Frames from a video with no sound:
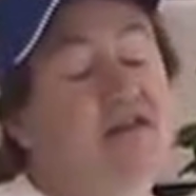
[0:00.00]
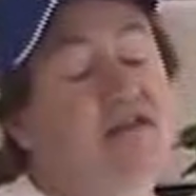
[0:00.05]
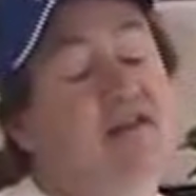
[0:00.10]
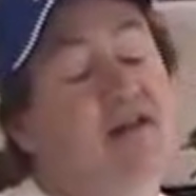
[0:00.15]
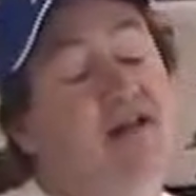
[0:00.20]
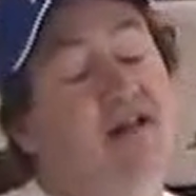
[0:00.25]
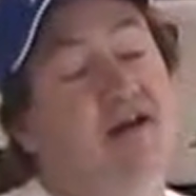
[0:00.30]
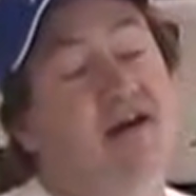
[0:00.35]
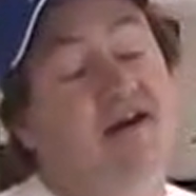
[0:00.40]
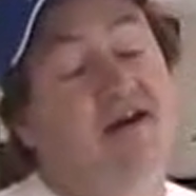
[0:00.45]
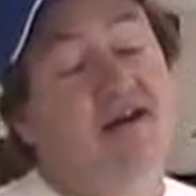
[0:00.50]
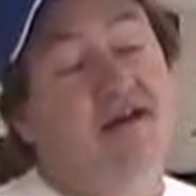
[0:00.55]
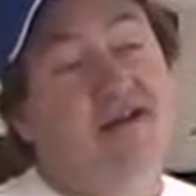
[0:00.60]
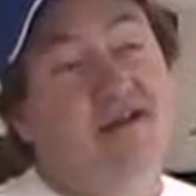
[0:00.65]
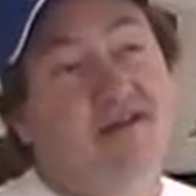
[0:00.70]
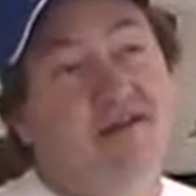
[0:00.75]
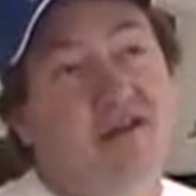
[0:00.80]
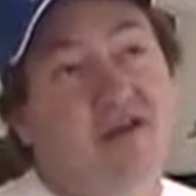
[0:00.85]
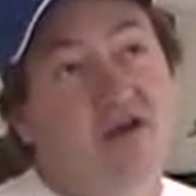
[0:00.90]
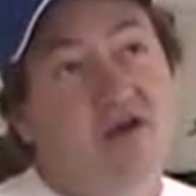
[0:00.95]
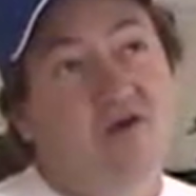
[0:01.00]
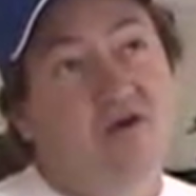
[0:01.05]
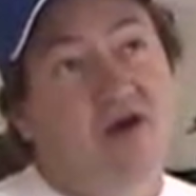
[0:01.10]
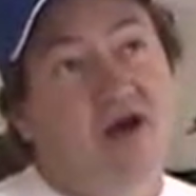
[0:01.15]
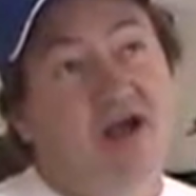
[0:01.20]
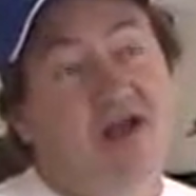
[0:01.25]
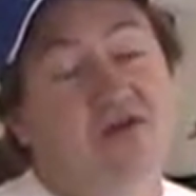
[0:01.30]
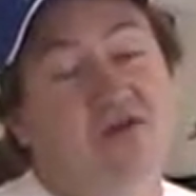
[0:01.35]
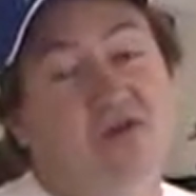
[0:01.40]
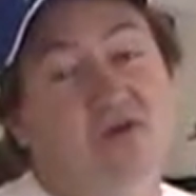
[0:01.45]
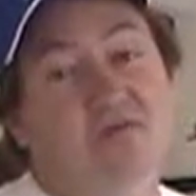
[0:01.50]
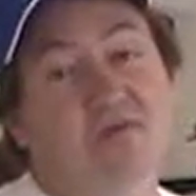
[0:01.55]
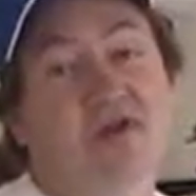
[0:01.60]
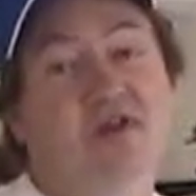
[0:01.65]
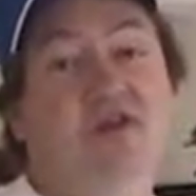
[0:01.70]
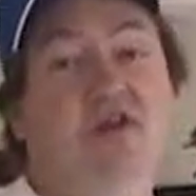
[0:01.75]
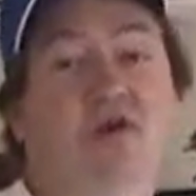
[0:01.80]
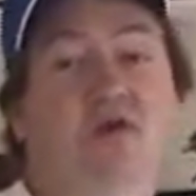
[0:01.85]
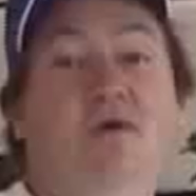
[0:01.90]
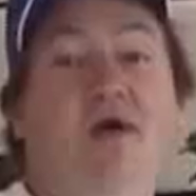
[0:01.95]
Now, I know I
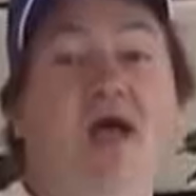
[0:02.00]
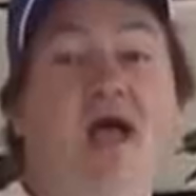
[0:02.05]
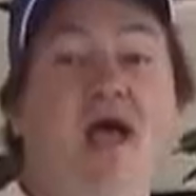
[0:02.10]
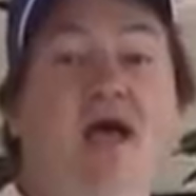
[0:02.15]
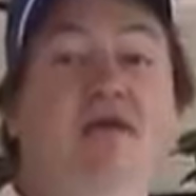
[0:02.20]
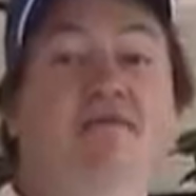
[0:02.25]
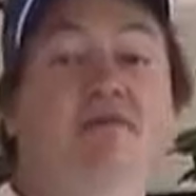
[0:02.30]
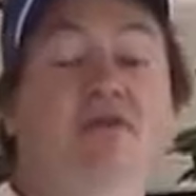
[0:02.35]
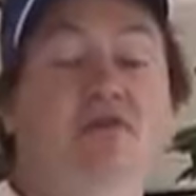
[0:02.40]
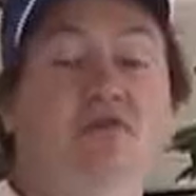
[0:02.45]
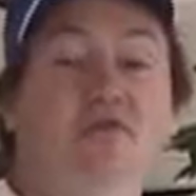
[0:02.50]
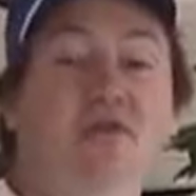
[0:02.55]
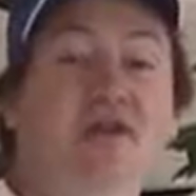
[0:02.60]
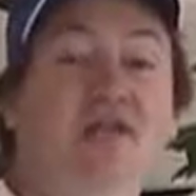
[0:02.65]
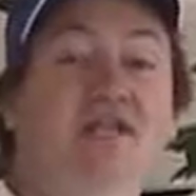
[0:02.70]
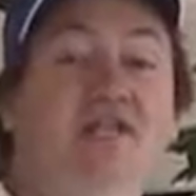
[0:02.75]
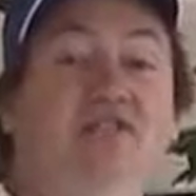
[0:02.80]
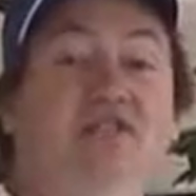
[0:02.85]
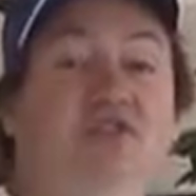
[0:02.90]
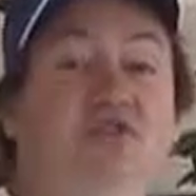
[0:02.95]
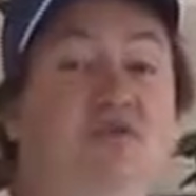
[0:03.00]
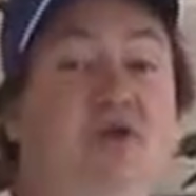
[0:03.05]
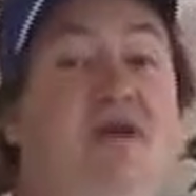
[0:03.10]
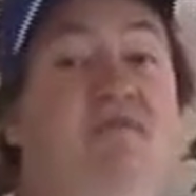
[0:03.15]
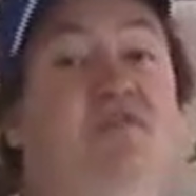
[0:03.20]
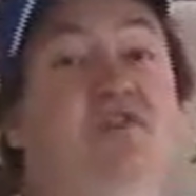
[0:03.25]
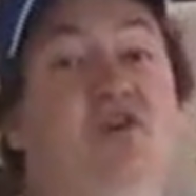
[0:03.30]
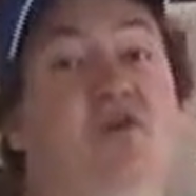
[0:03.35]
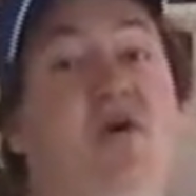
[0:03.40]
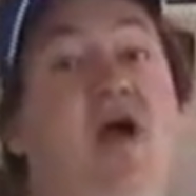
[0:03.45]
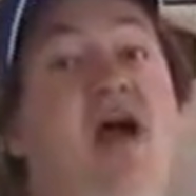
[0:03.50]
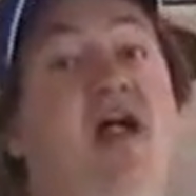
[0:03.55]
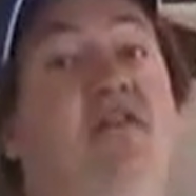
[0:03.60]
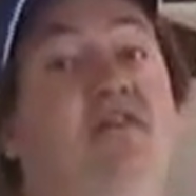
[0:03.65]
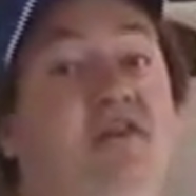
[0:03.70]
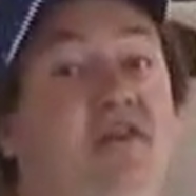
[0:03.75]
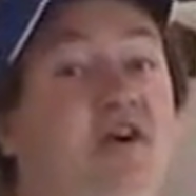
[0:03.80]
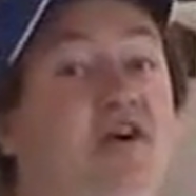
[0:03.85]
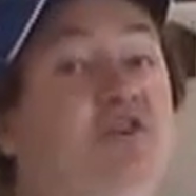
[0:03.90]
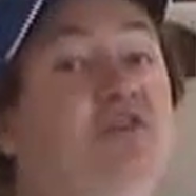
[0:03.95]
normally don't have ingredients that you have to go
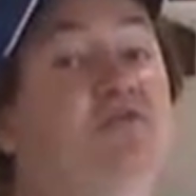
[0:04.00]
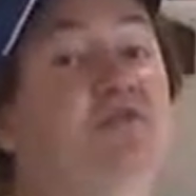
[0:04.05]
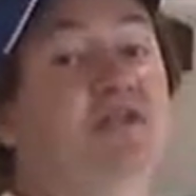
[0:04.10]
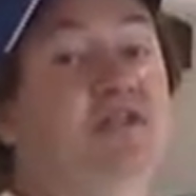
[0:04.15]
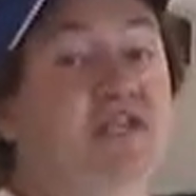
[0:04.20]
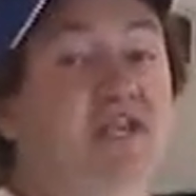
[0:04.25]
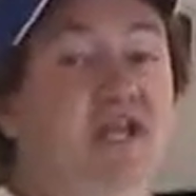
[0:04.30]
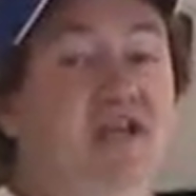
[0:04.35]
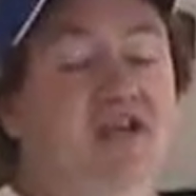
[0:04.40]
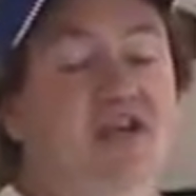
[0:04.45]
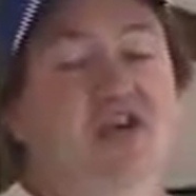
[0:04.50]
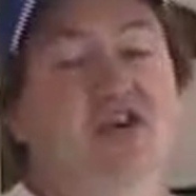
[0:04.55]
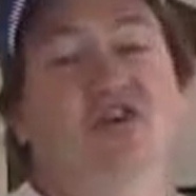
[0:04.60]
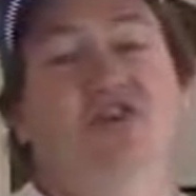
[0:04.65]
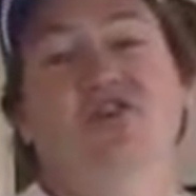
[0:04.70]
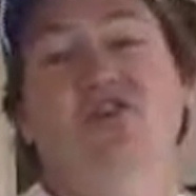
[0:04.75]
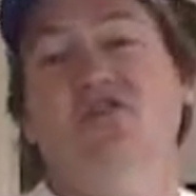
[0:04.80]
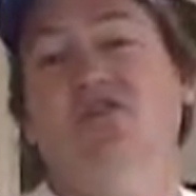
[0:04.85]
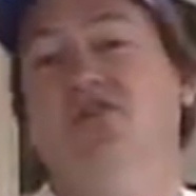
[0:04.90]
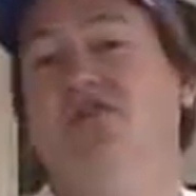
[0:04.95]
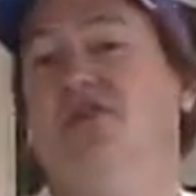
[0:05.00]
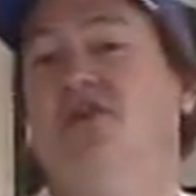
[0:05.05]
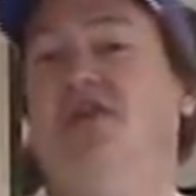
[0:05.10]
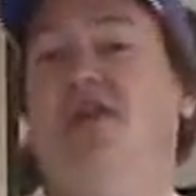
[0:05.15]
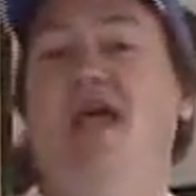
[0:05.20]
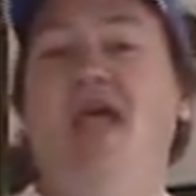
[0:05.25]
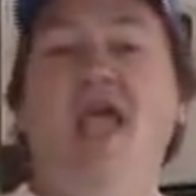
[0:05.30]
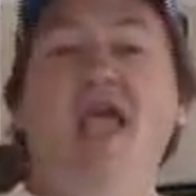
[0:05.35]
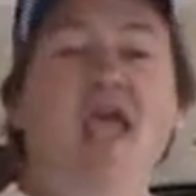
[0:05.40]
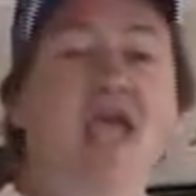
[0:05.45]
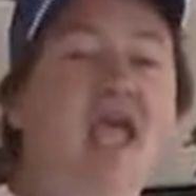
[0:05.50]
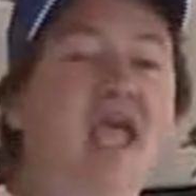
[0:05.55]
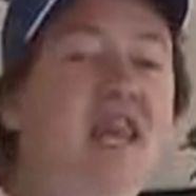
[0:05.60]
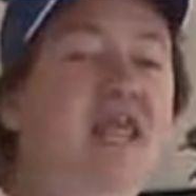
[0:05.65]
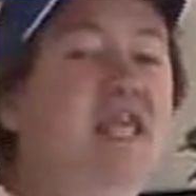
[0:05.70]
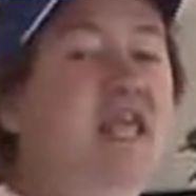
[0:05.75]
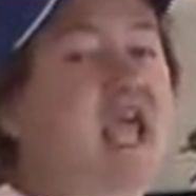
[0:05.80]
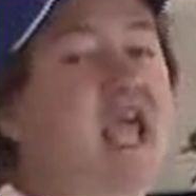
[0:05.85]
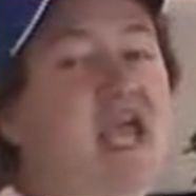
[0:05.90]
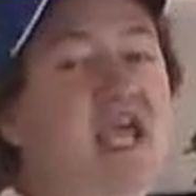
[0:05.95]
out of the country to get. You can go to
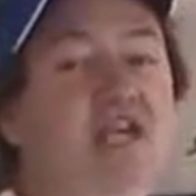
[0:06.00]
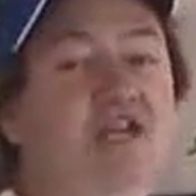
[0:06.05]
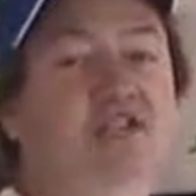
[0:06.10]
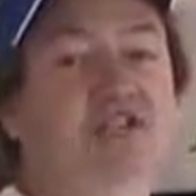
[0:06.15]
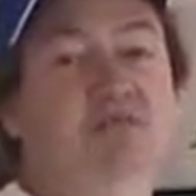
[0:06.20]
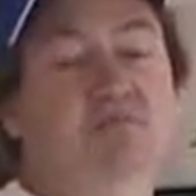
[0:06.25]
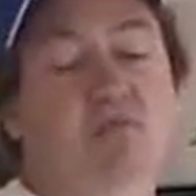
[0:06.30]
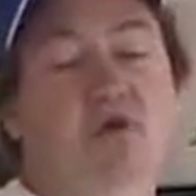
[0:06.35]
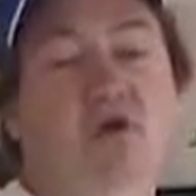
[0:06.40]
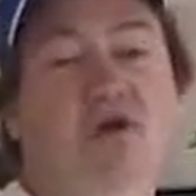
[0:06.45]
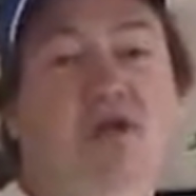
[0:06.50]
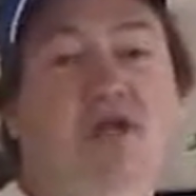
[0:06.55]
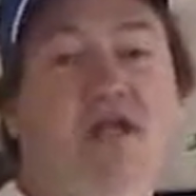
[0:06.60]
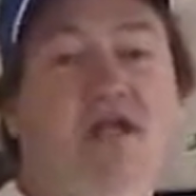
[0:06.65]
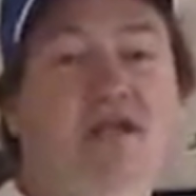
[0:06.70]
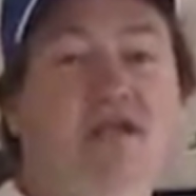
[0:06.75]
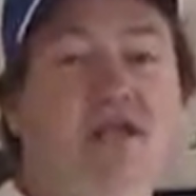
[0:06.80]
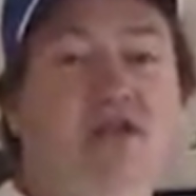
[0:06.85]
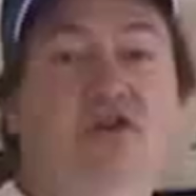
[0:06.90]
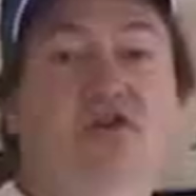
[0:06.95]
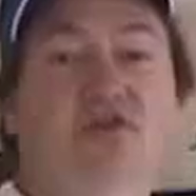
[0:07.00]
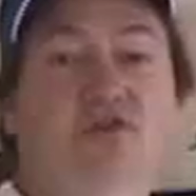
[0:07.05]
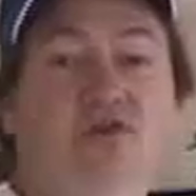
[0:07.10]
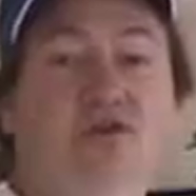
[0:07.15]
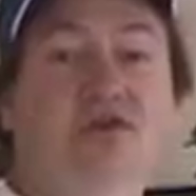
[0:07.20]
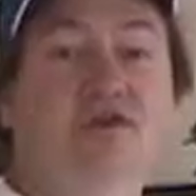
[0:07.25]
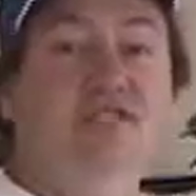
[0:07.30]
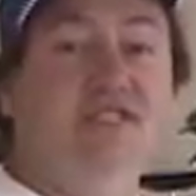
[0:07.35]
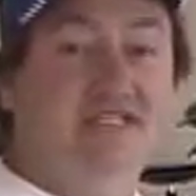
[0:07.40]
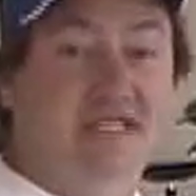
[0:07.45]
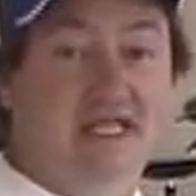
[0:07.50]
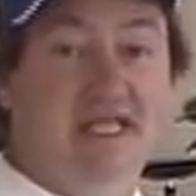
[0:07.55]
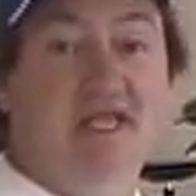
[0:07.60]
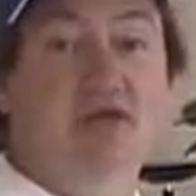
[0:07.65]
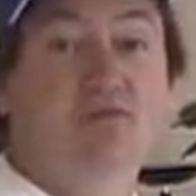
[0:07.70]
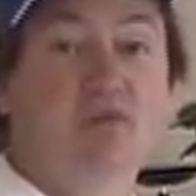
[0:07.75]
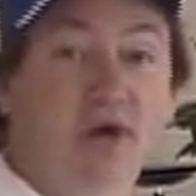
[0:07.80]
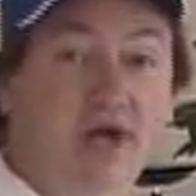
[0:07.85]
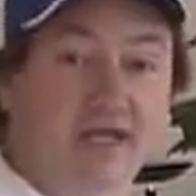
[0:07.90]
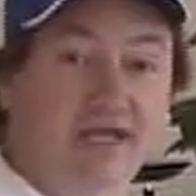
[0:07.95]
any Asian market and get a good
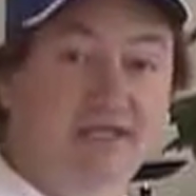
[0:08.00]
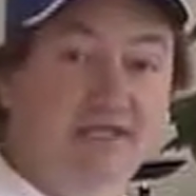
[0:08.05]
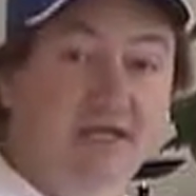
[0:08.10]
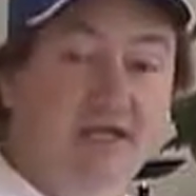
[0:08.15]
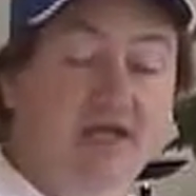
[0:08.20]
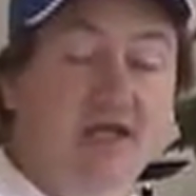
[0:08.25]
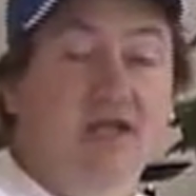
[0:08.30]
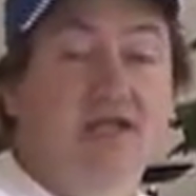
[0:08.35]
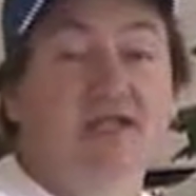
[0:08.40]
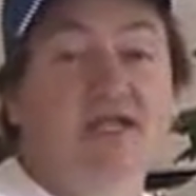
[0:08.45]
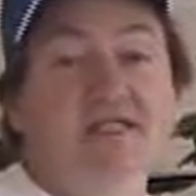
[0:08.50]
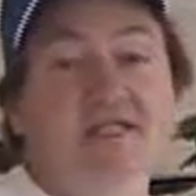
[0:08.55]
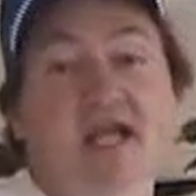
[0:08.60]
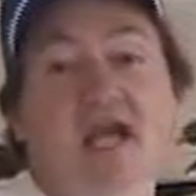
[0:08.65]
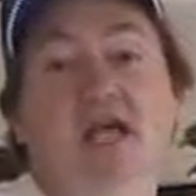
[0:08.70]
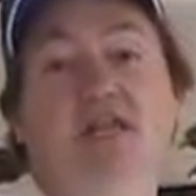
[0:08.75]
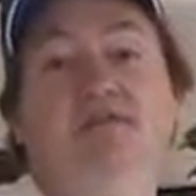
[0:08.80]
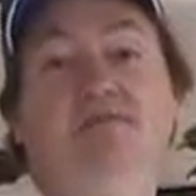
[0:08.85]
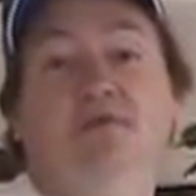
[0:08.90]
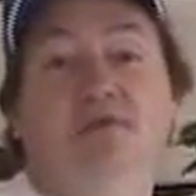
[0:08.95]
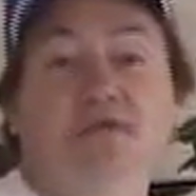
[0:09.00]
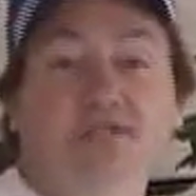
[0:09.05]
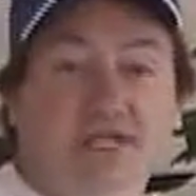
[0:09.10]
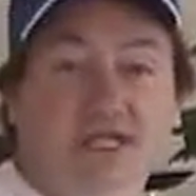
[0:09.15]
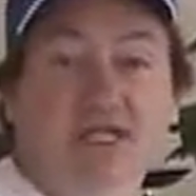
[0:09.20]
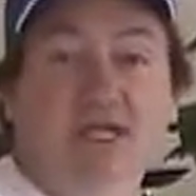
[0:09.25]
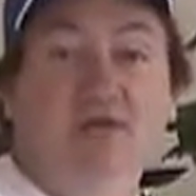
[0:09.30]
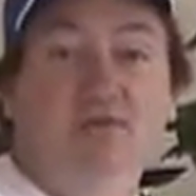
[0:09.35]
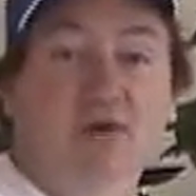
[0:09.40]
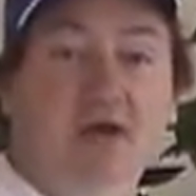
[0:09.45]
sticky rice. Just ask for a sticky